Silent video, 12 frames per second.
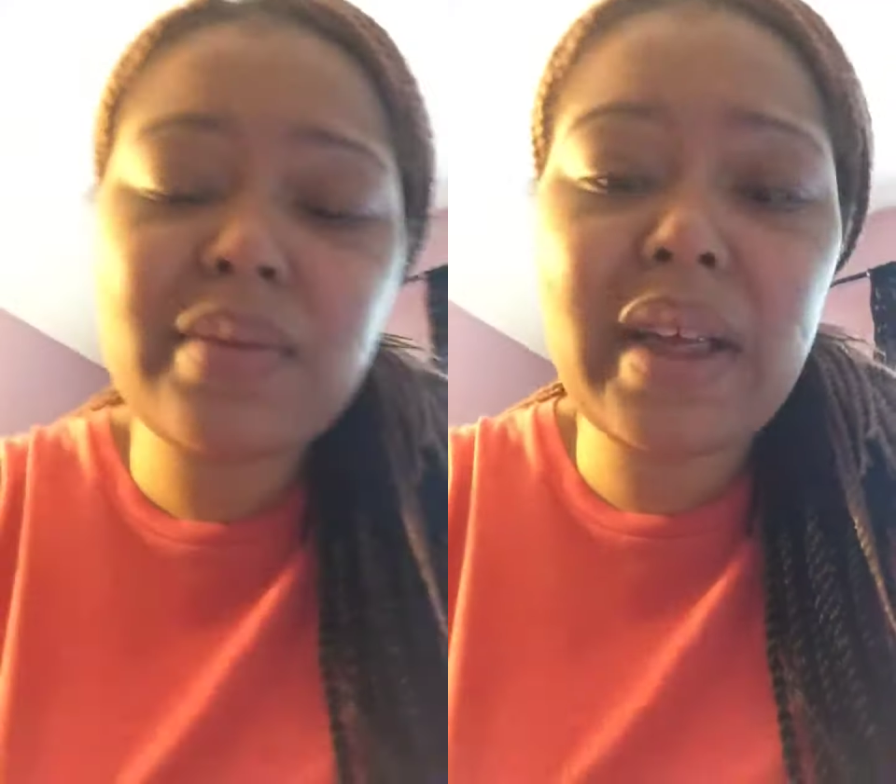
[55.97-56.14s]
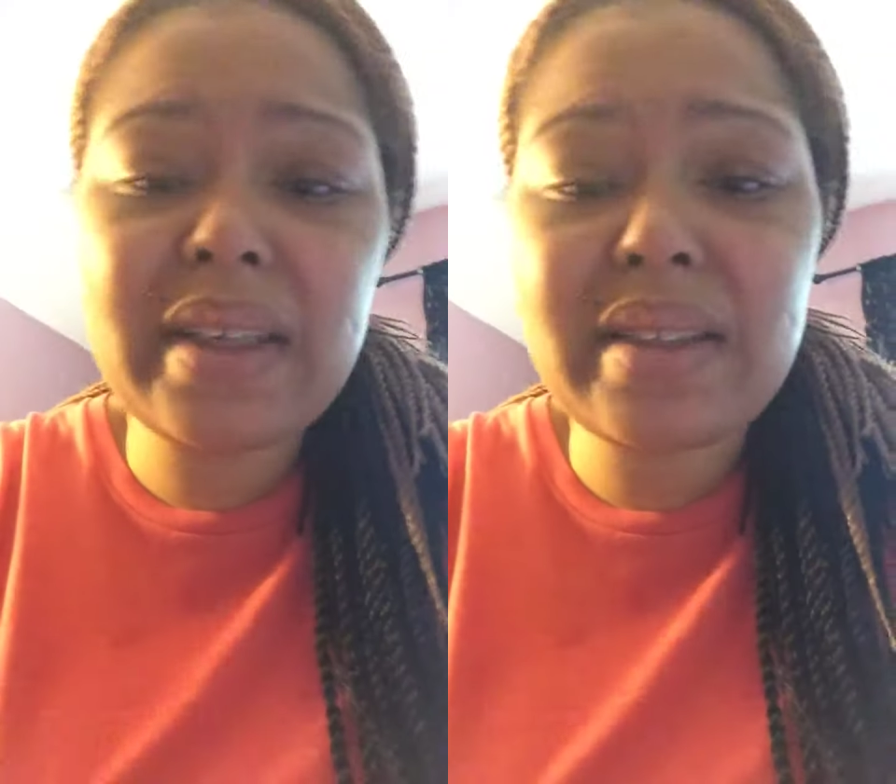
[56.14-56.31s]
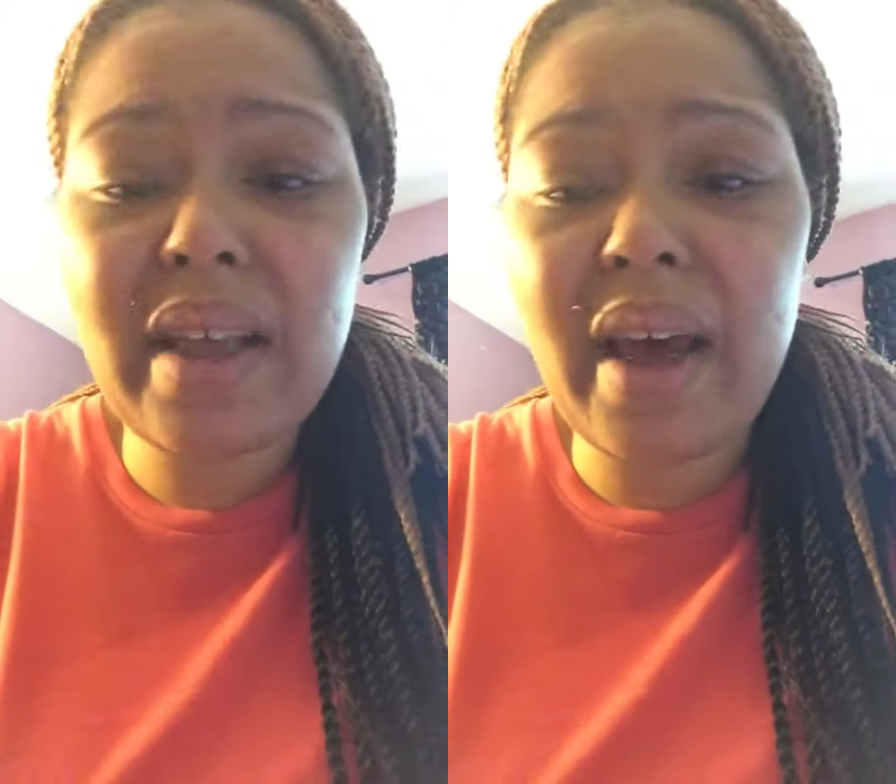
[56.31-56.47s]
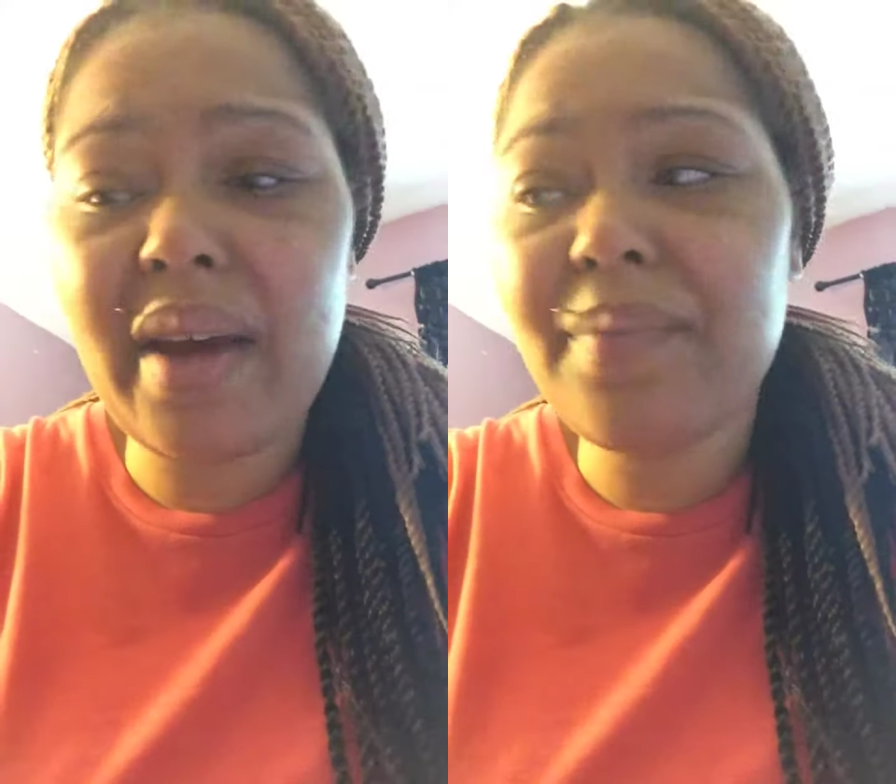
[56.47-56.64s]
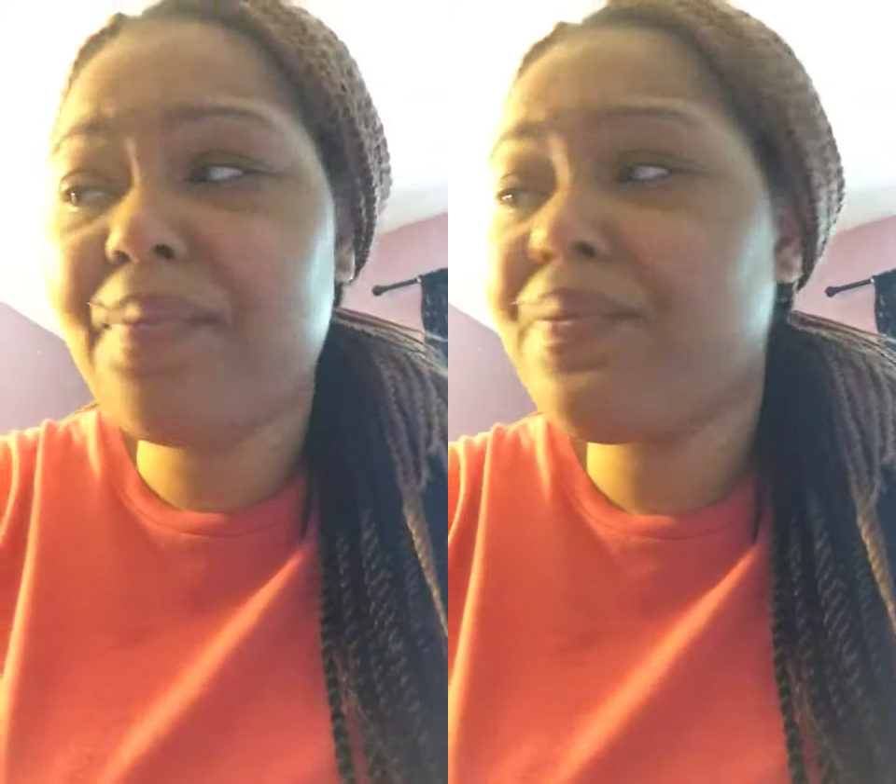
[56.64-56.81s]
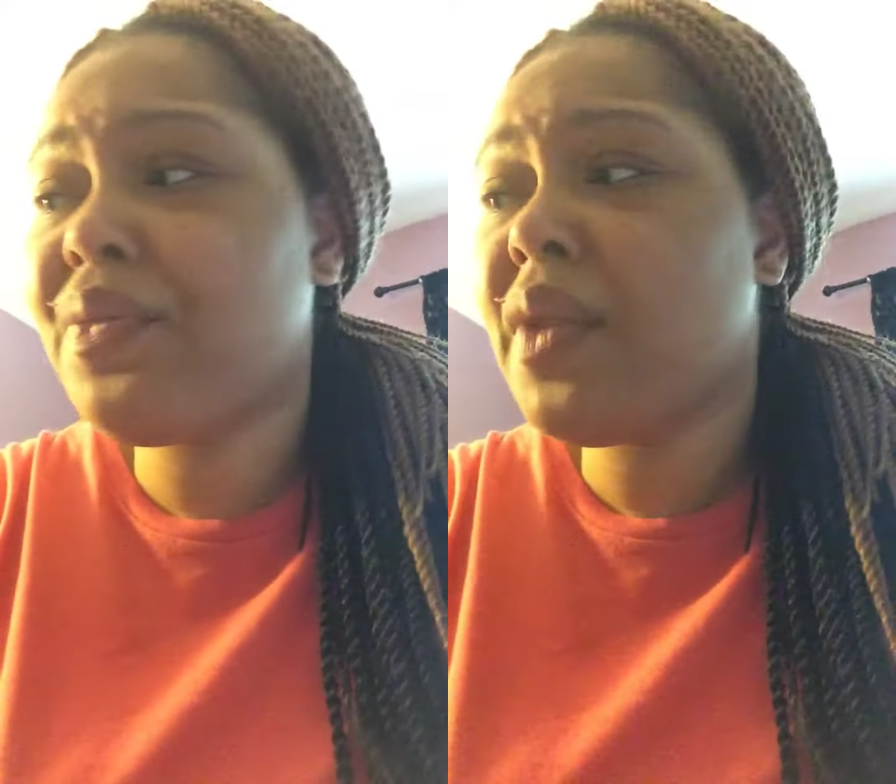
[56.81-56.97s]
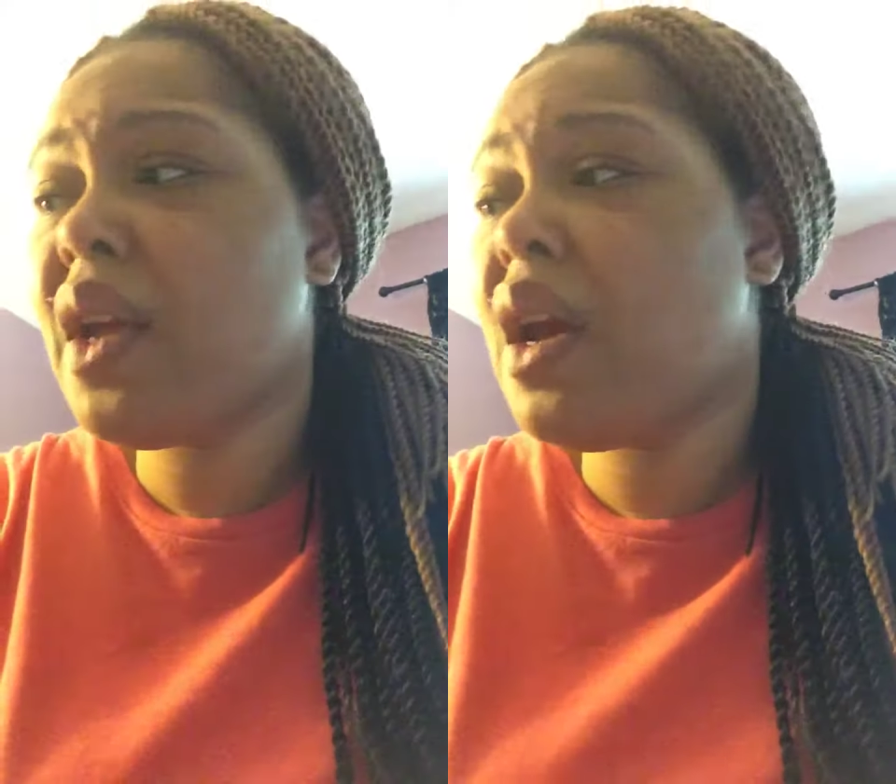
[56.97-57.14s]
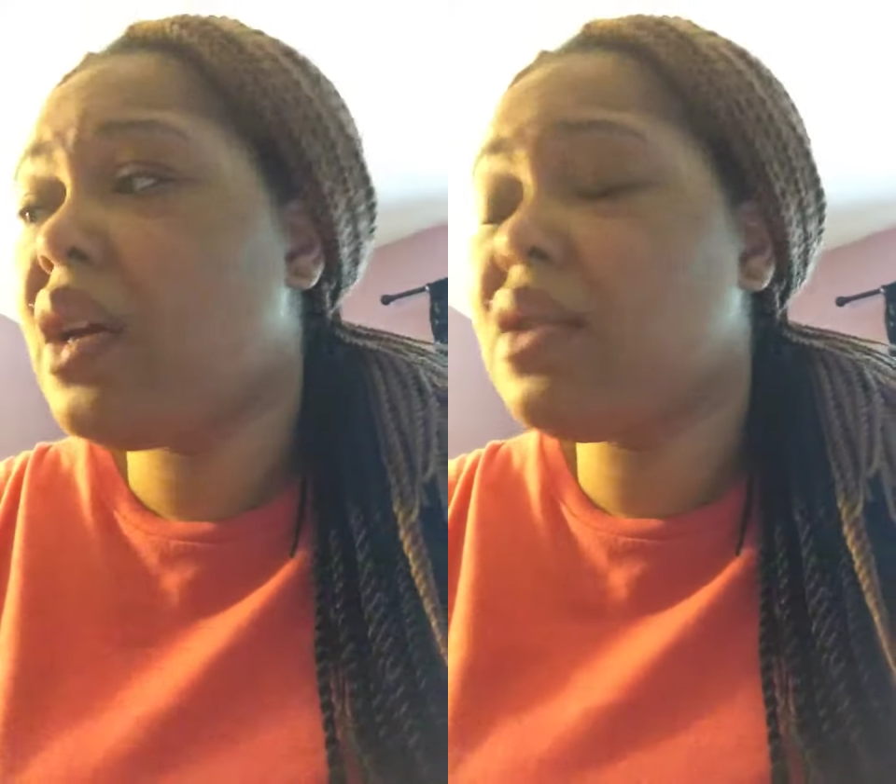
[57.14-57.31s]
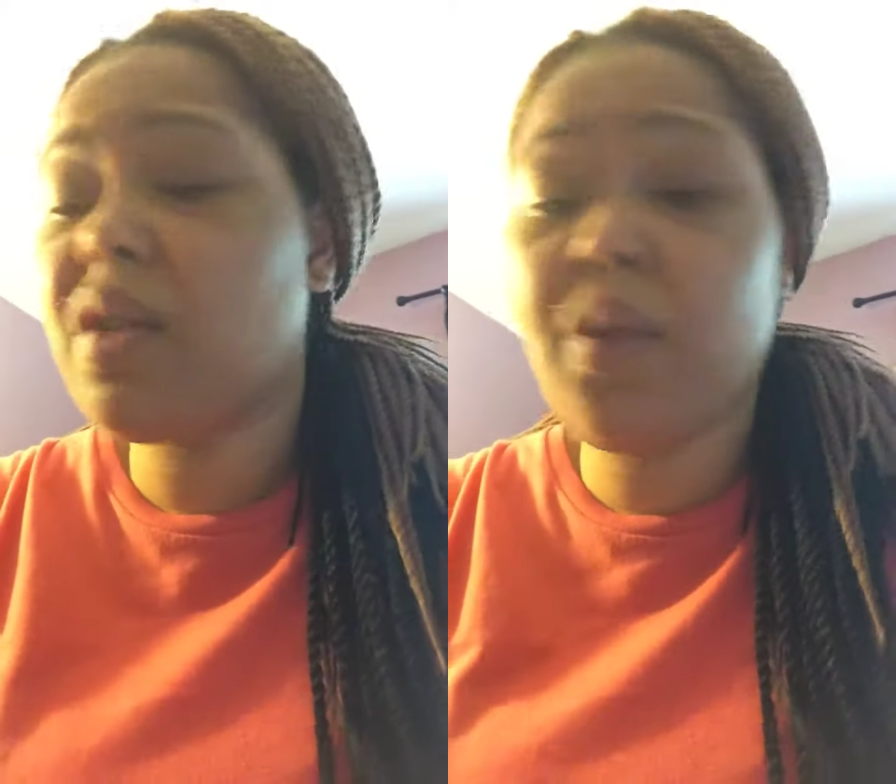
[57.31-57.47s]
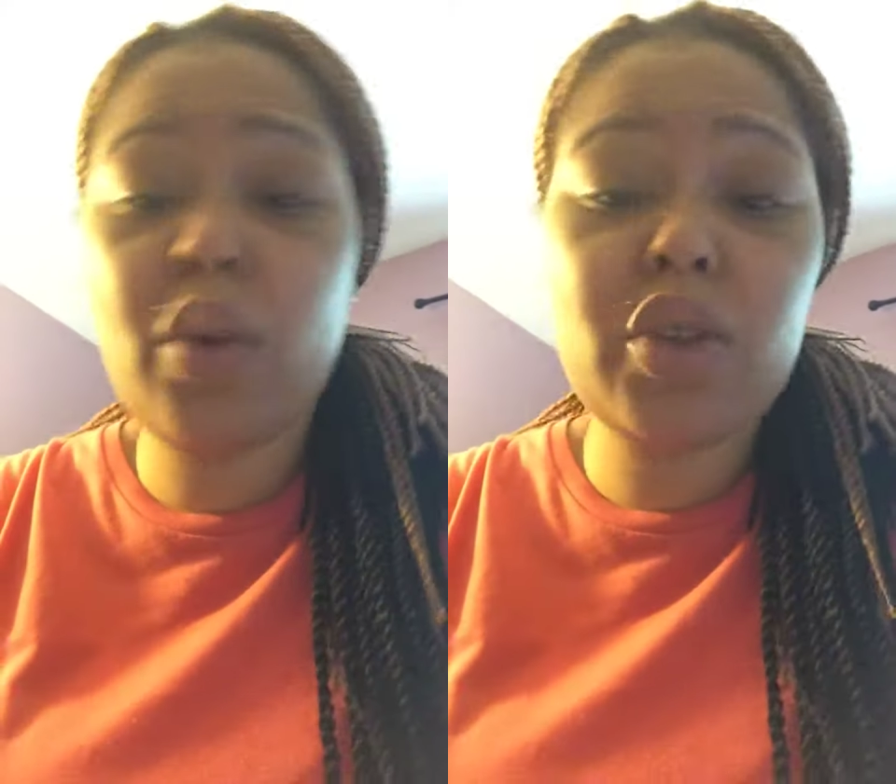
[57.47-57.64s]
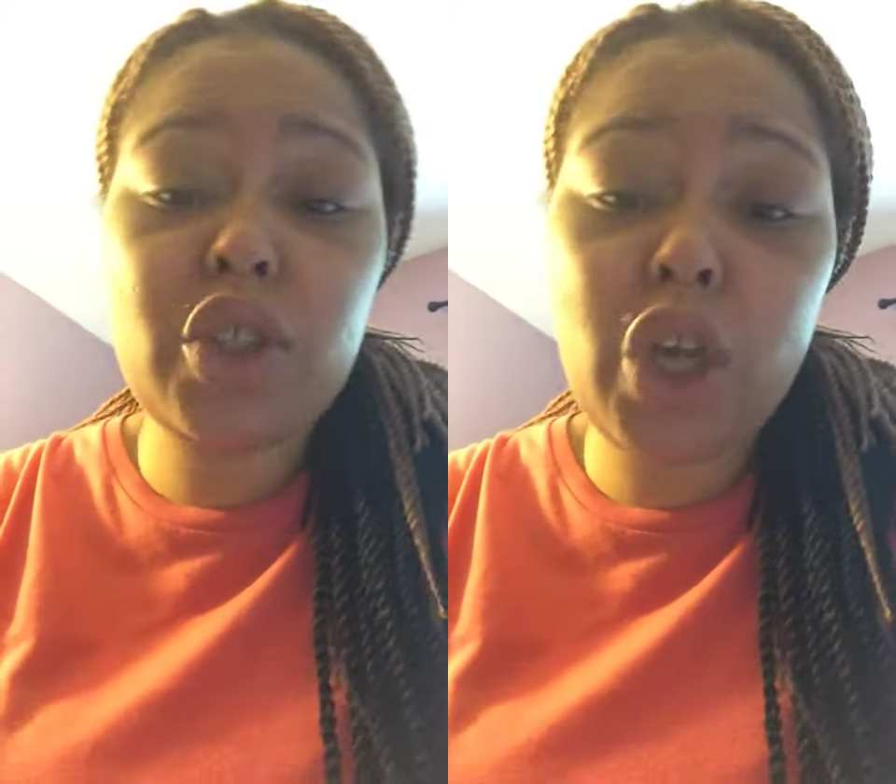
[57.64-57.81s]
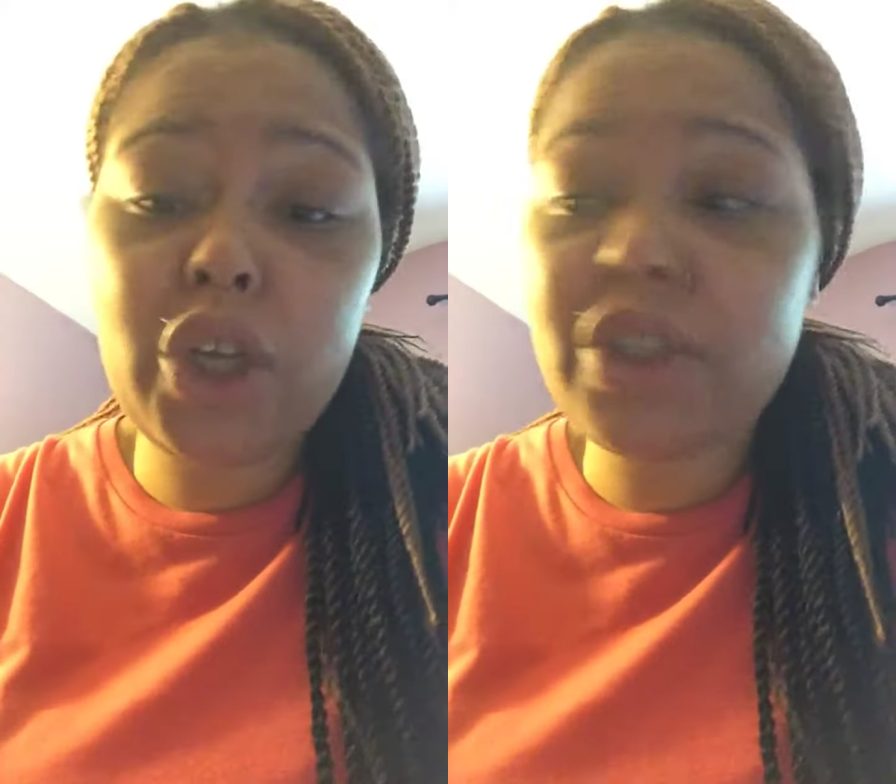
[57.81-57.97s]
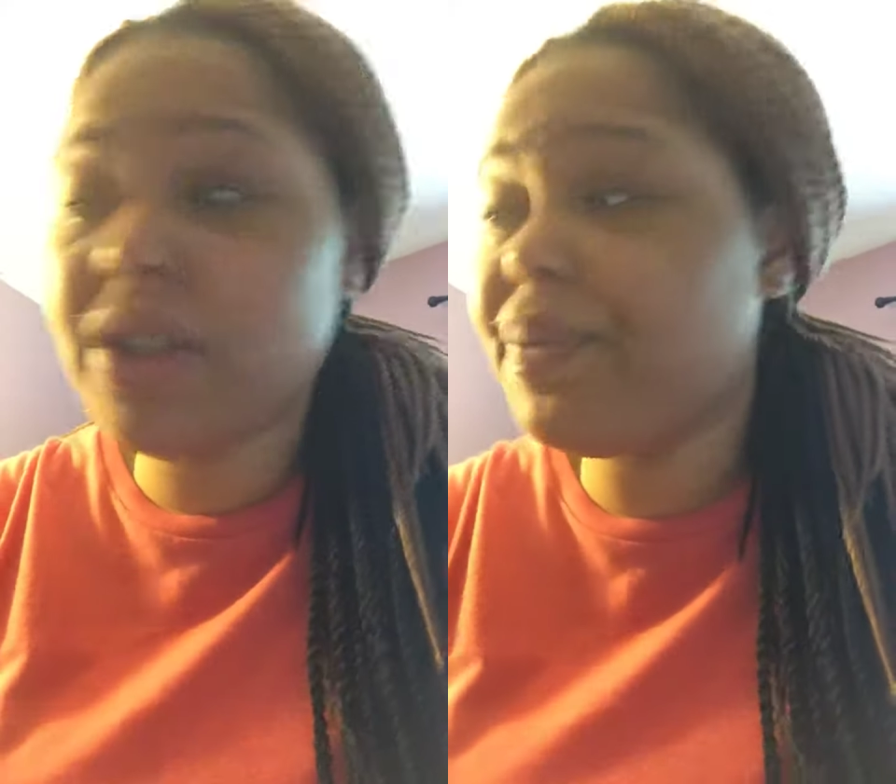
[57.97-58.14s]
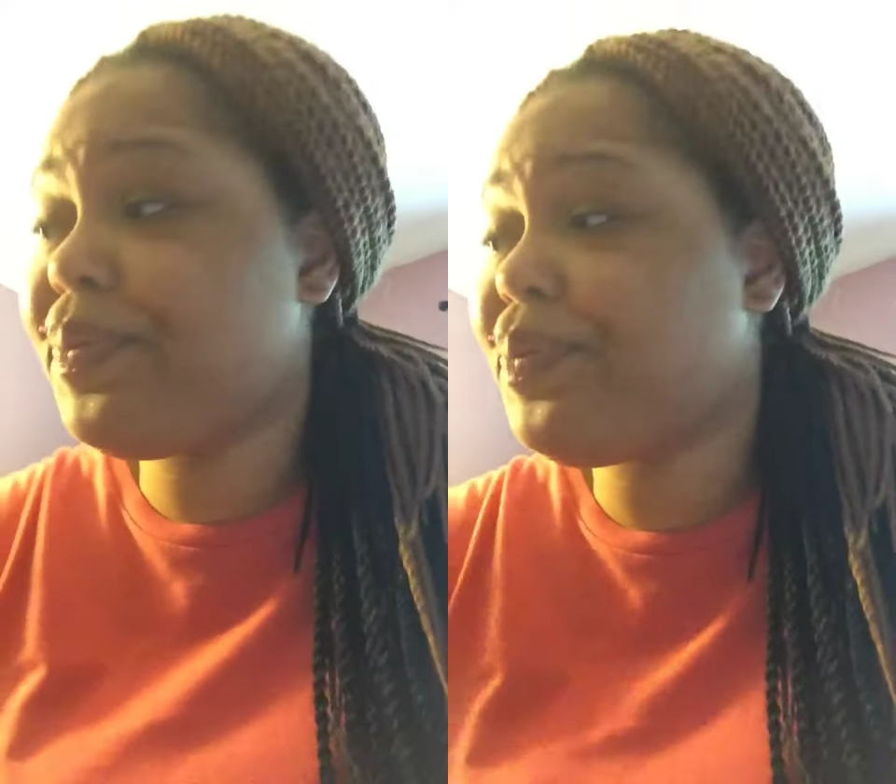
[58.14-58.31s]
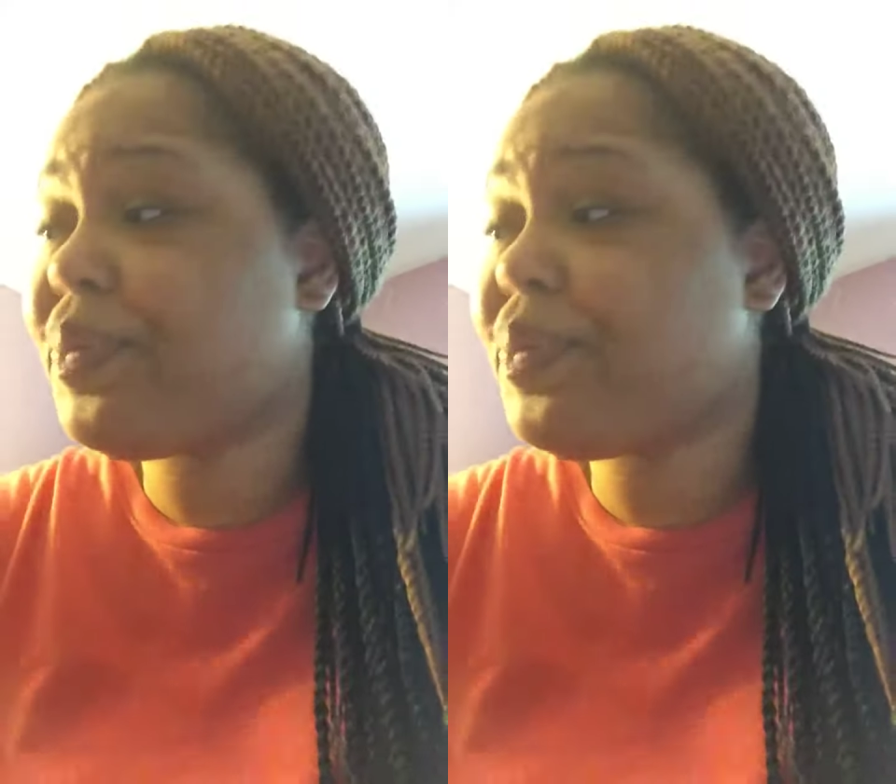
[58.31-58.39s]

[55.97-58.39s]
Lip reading: that's that. The phone's charging.